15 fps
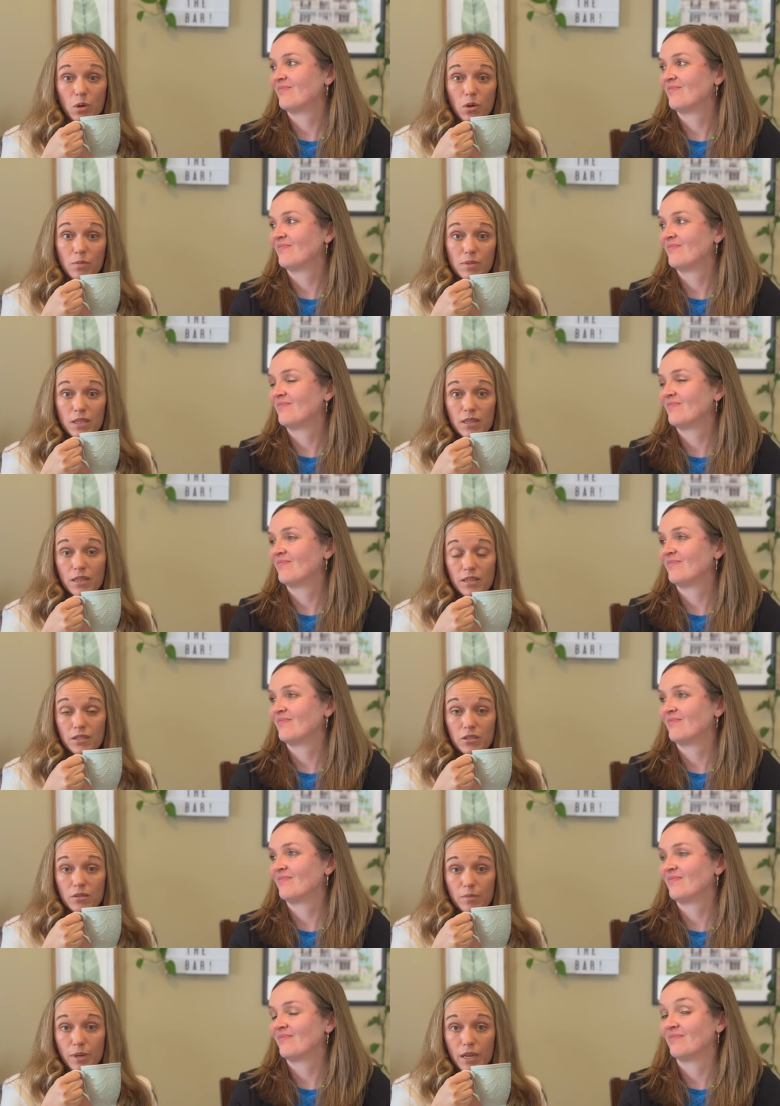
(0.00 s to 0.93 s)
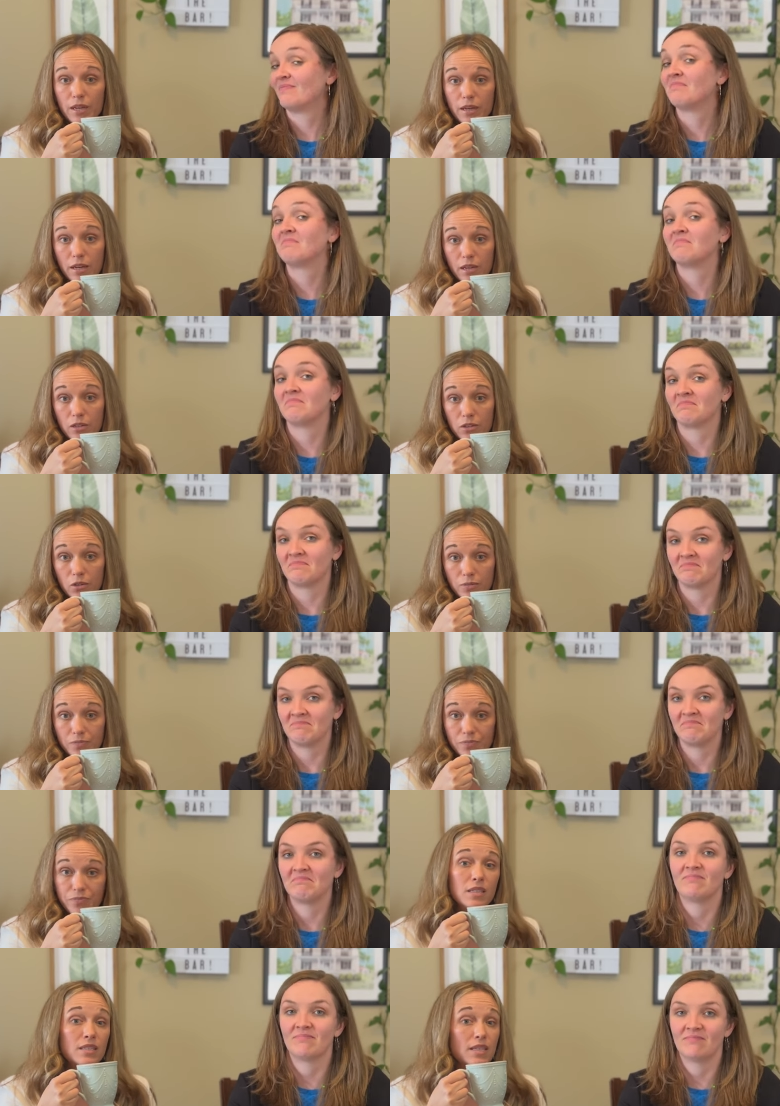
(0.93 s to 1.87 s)
Speaker 1: homes in the Eastern Panhandle.
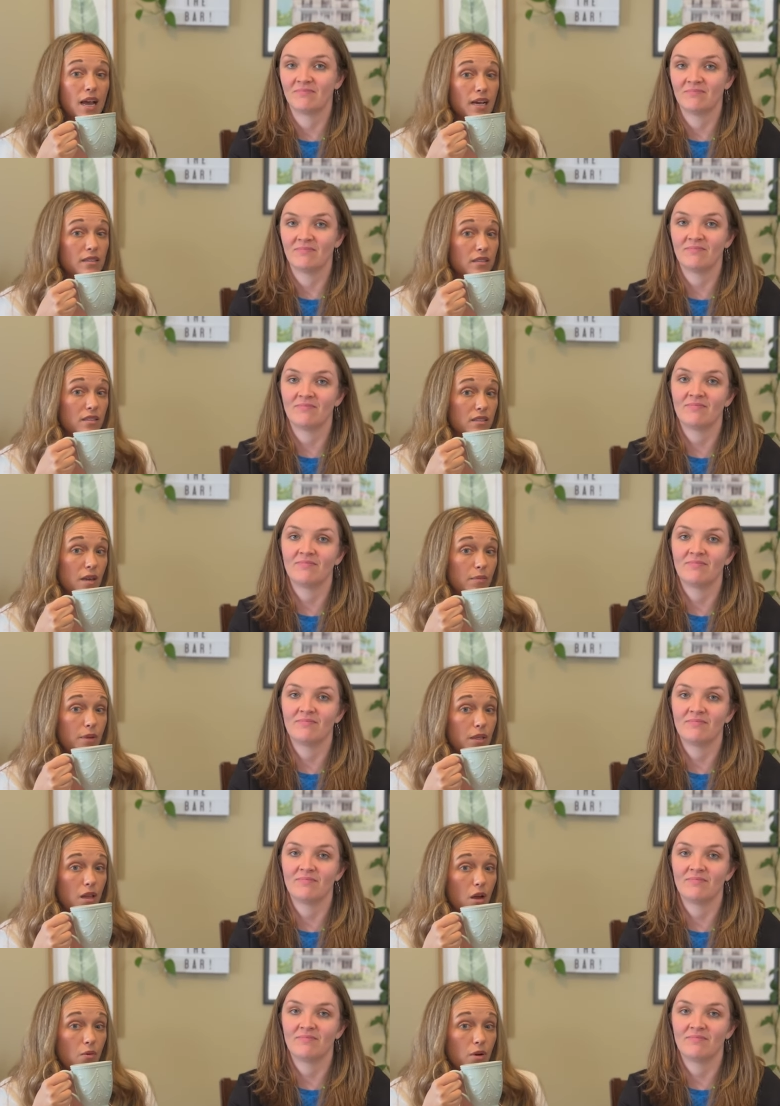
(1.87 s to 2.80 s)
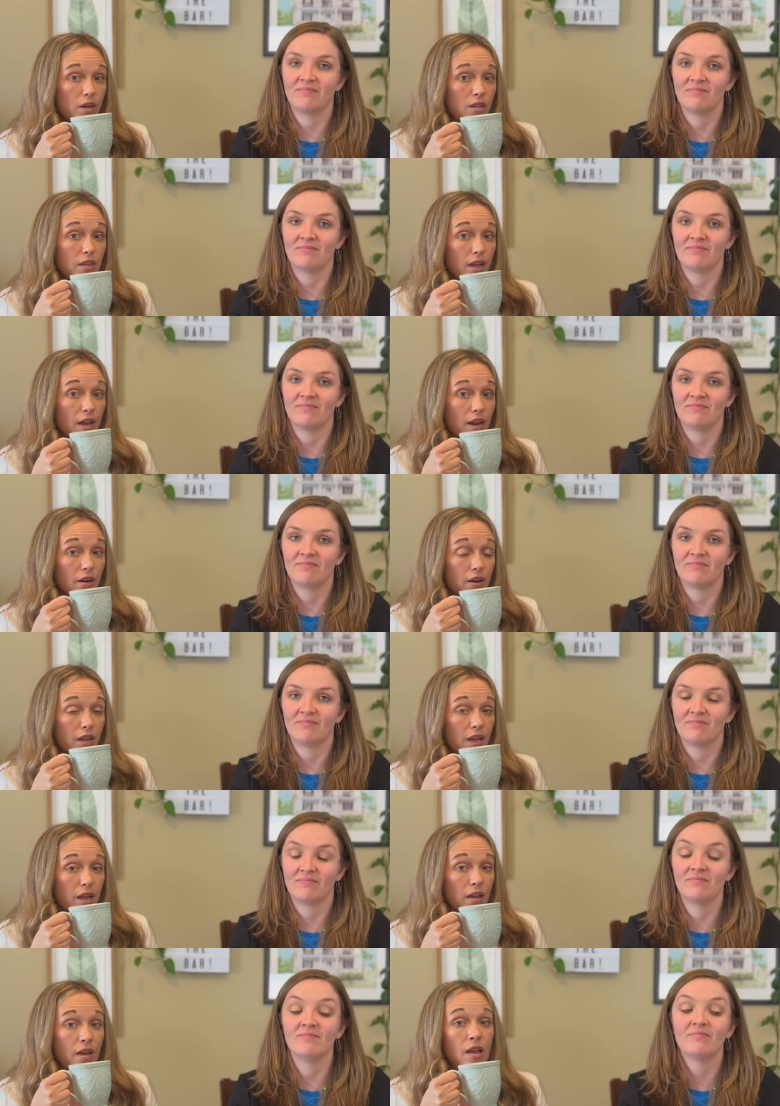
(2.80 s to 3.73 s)
Taxes can be lower in the
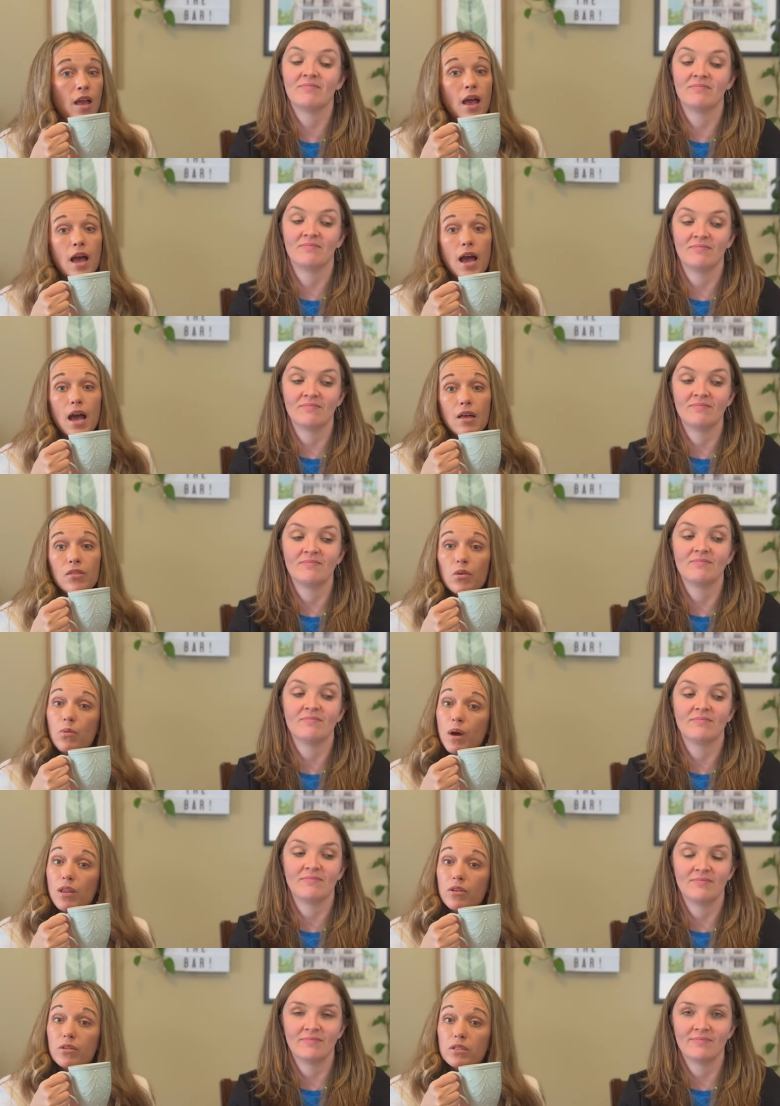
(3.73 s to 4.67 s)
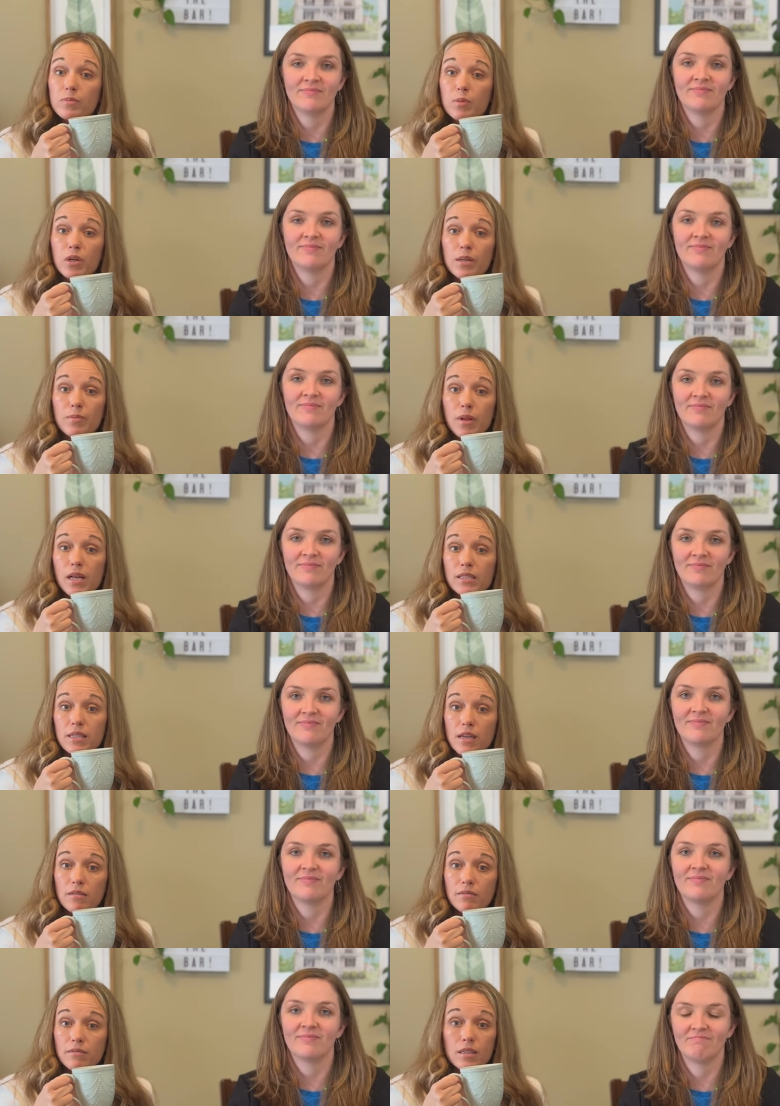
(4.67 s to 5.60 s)
area, and the weather is pretty
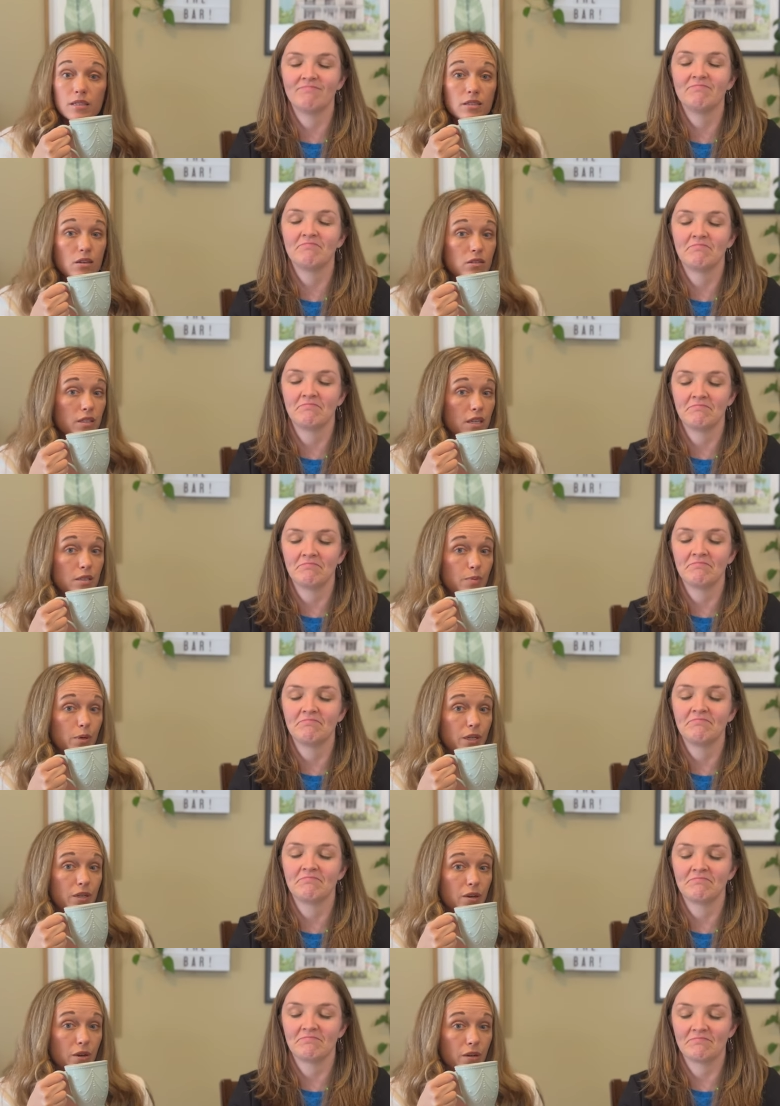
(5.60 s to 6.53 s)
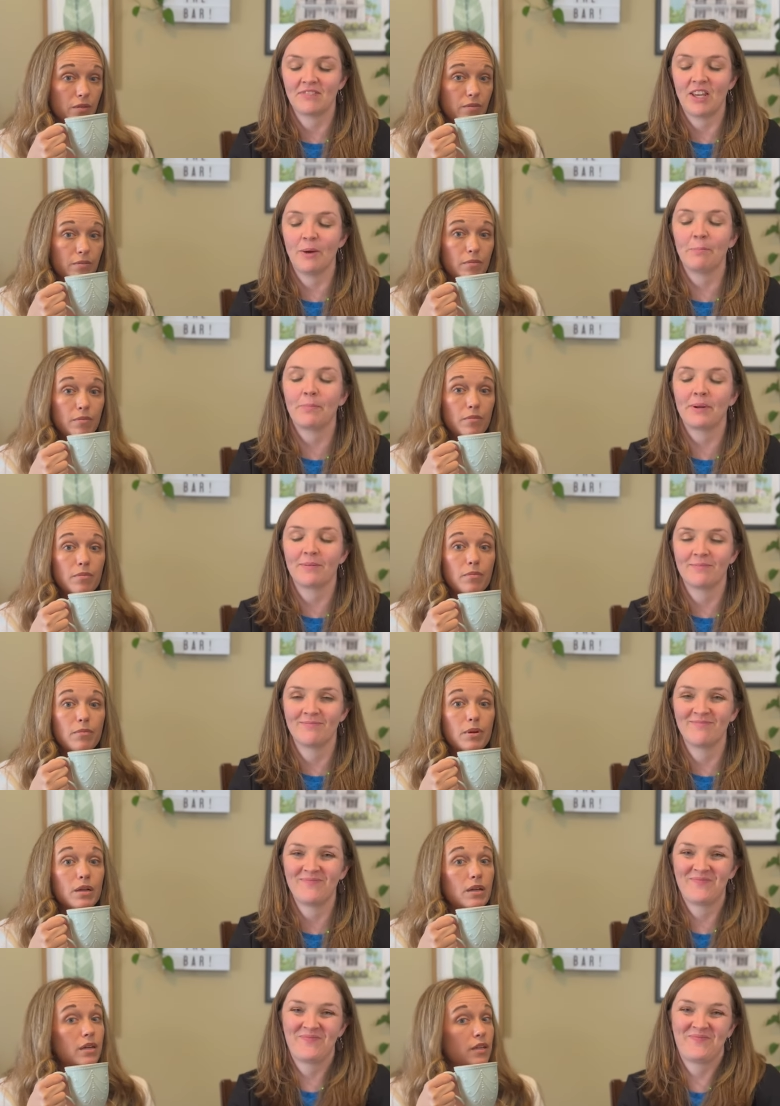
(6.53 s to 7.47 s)
pleasant. This all sounds pretty good. Yep.
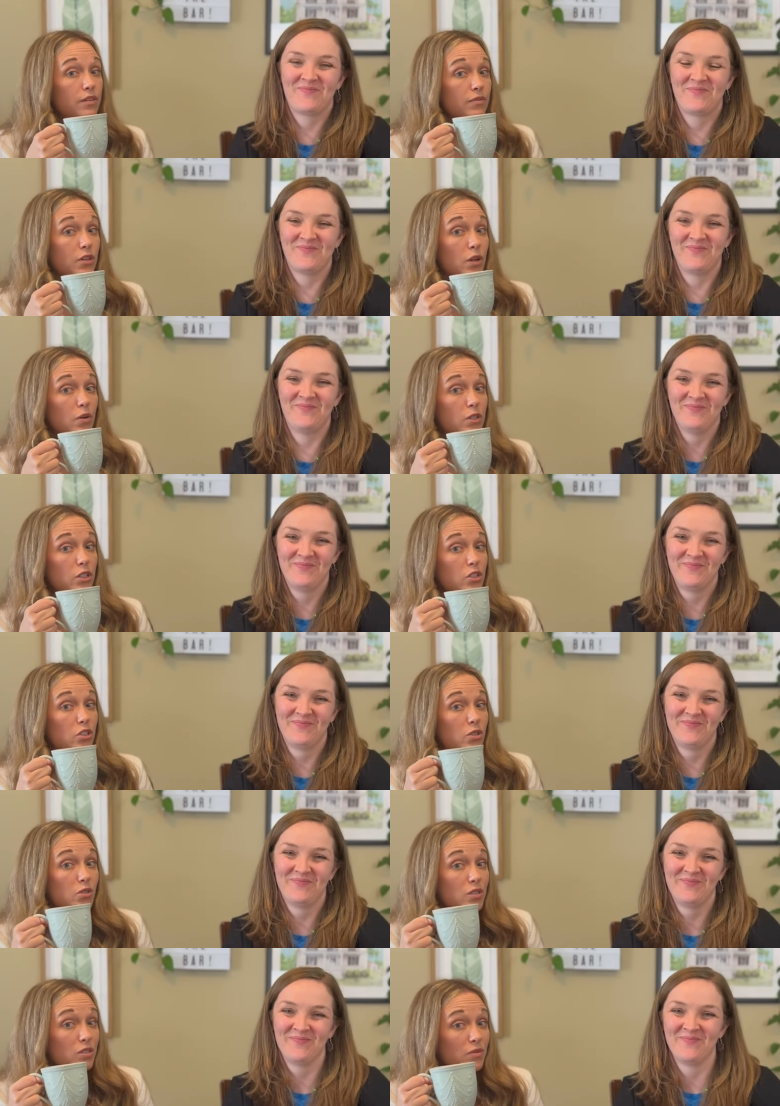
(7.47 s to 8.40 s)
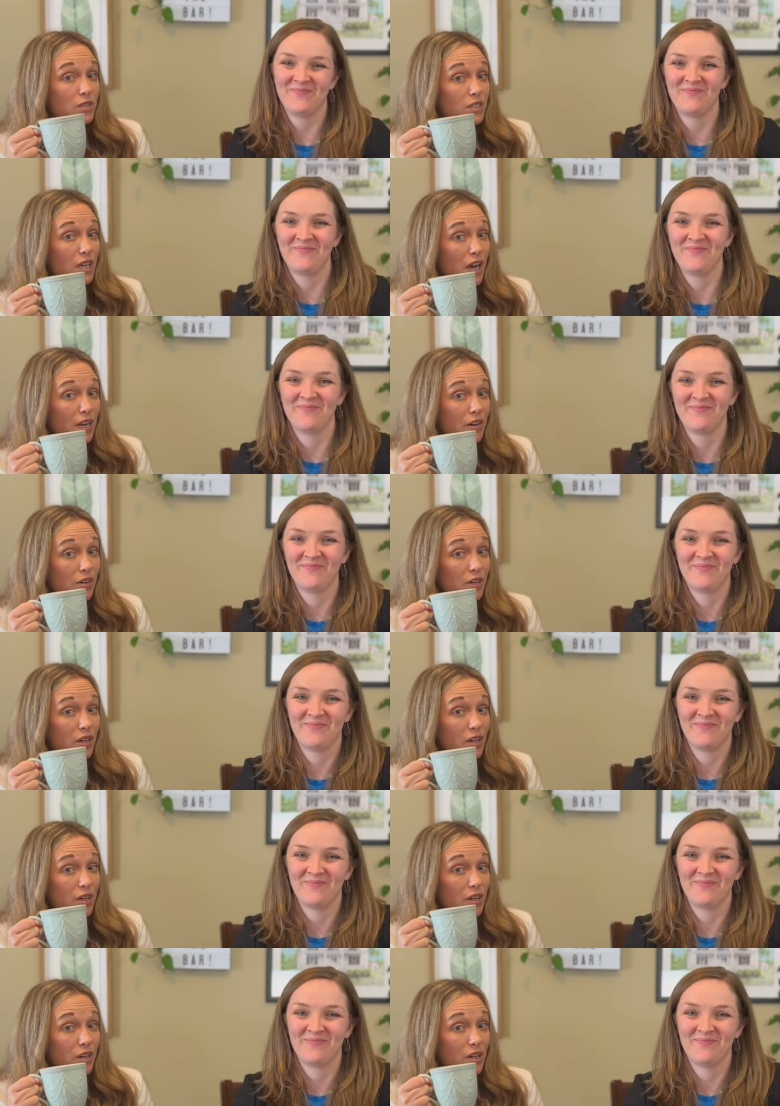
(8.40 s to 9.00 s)
But if you're going to choose to retire